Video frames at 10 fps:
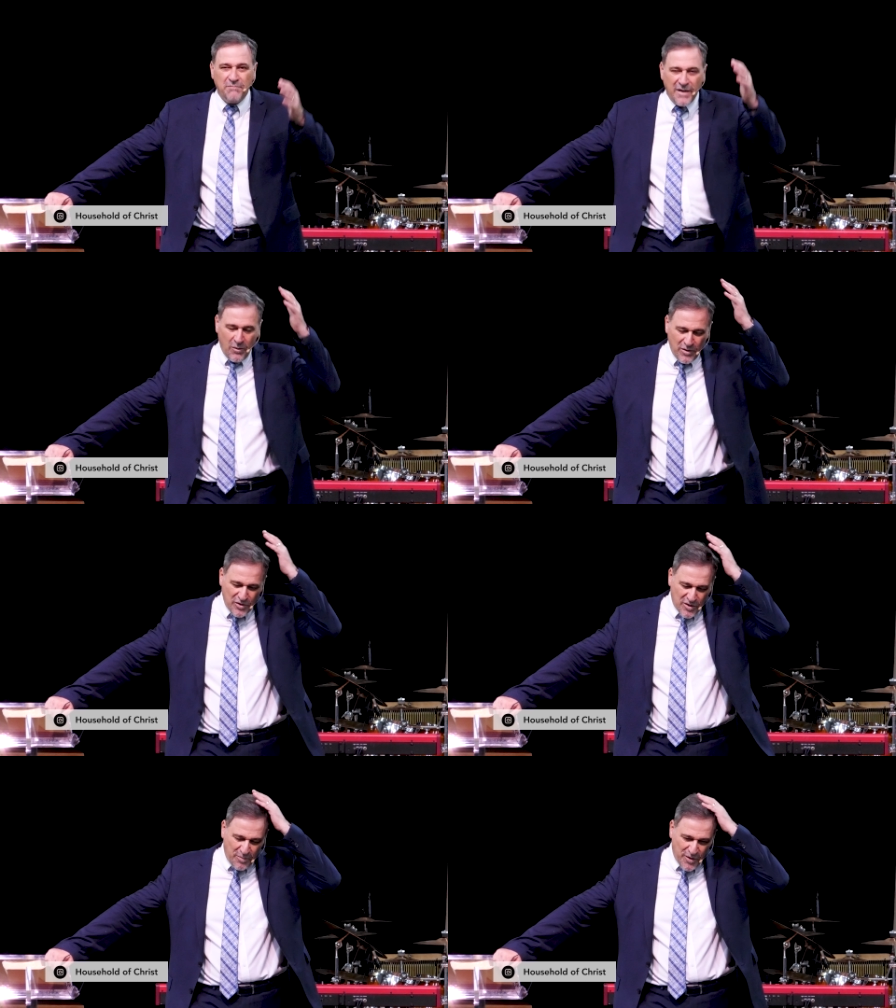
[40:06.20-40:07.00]
I want you
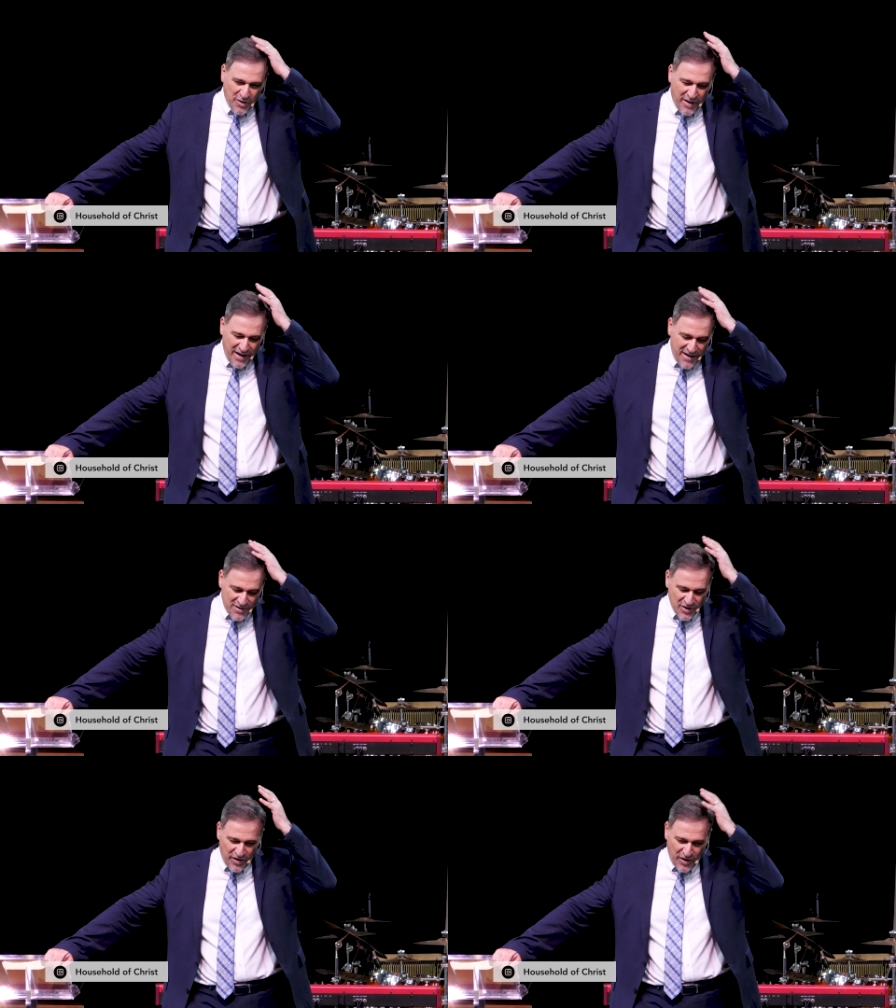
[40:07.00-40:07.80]
to put your
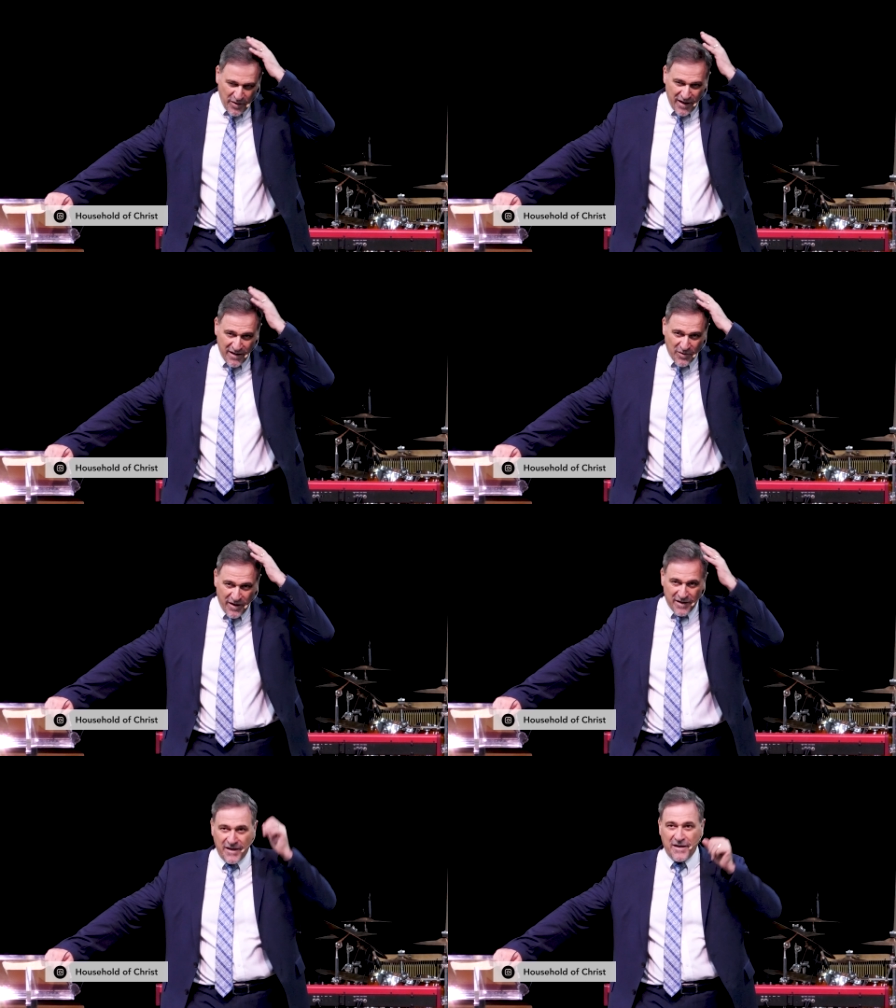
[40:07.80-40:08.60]
hands on your head
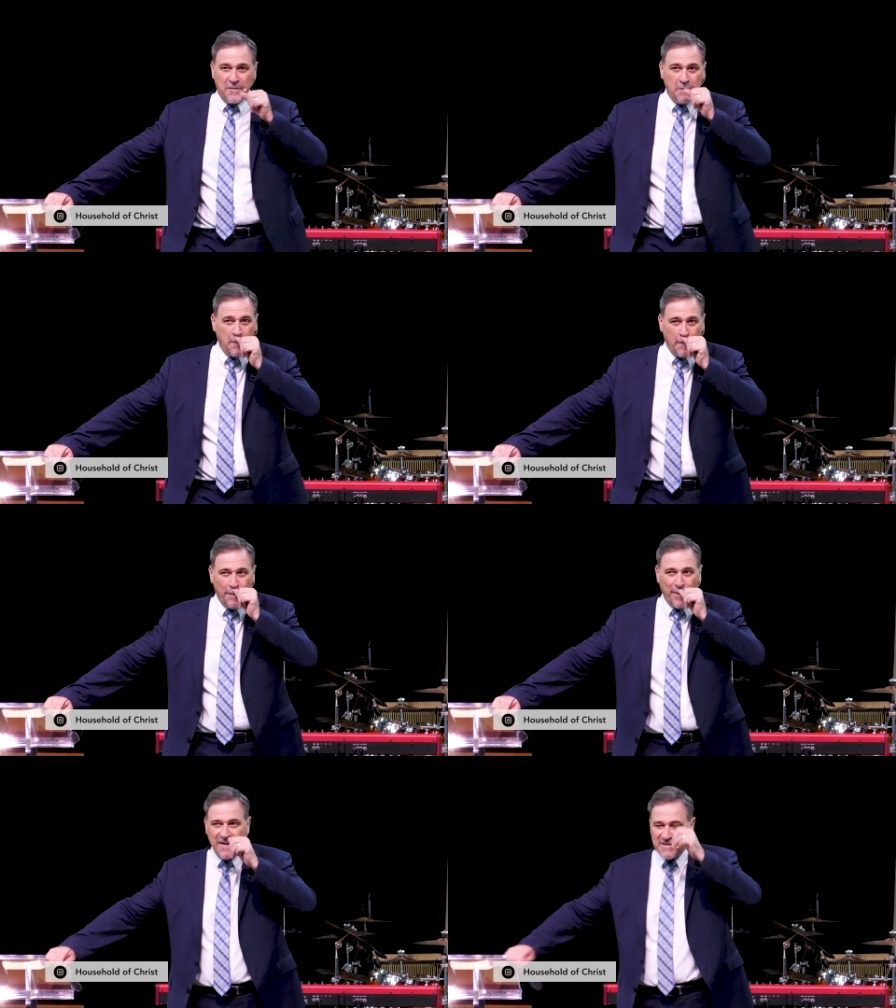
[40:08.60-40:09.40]
right now.
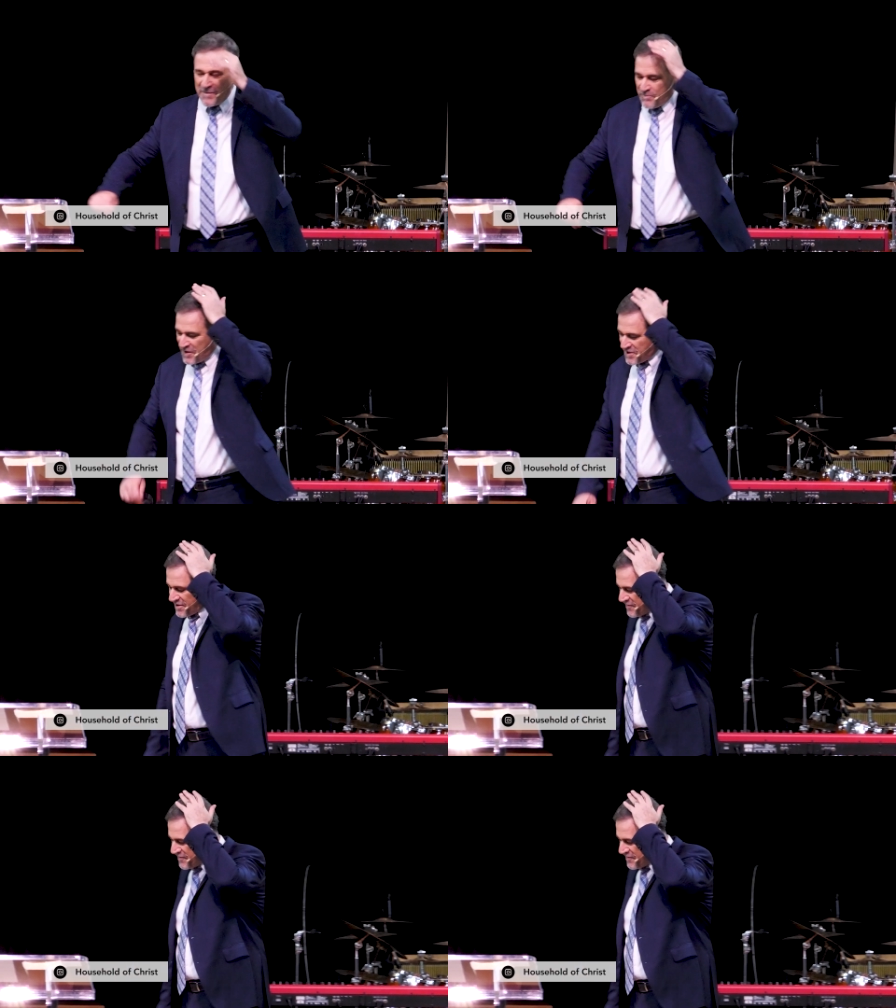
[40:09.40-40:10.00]
Say, Precious